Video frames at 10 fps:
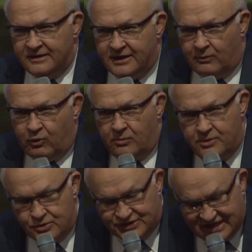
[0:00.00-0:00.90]
There were
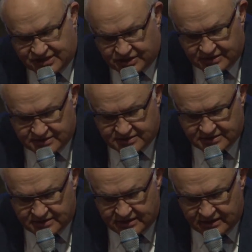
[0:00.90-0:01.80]

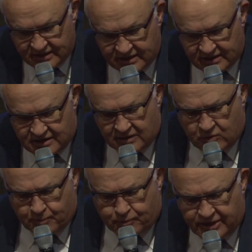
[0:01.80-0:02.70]
musicians, there
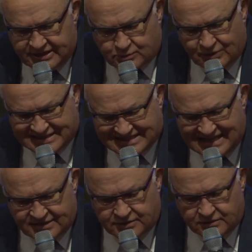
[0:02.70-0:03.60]
were priests with
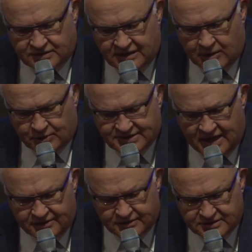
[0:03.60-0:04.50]
censers, and there was
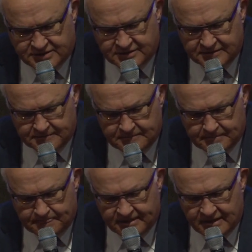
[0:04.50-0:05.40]
others.
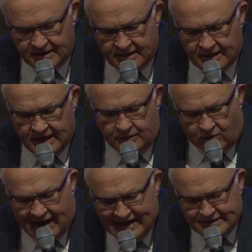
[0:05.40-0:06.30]
And
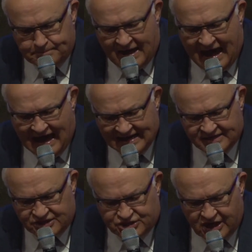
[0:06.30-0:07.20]
right behind
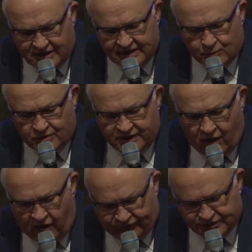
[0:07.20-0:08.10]
the chariot were the
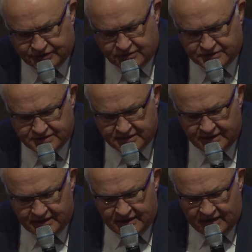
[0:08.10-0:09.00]
officers
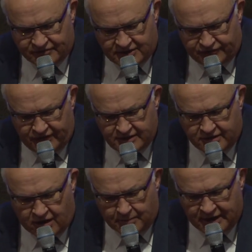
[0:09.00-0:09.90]
of the defeated
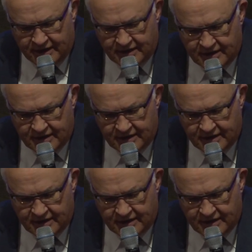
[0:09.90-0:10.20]
army,